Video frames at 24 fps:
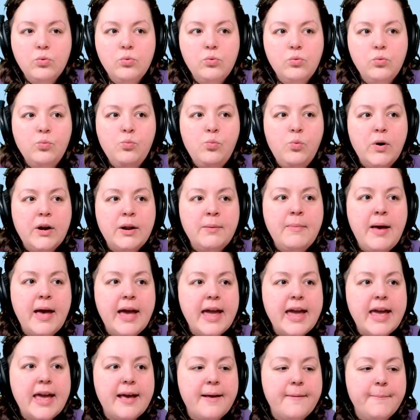what am
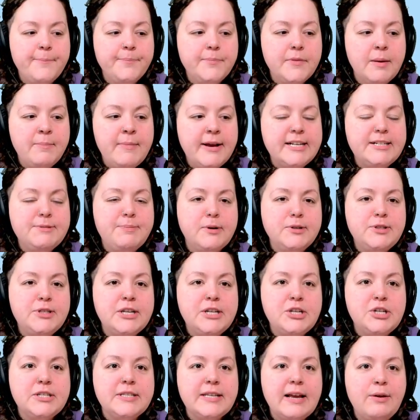I am I supposed to
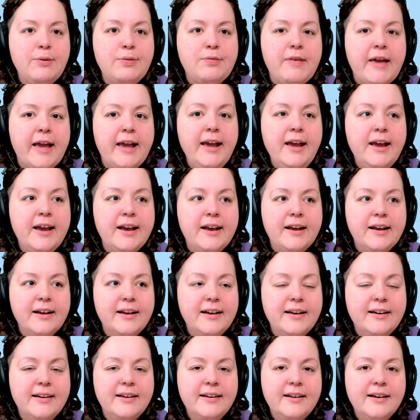just like think
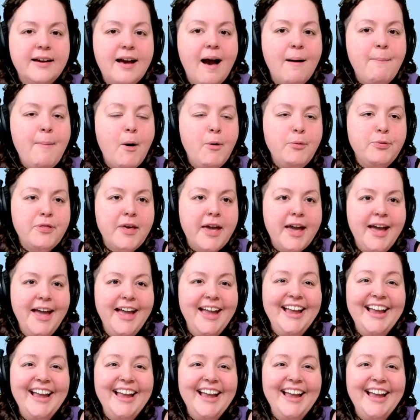about things?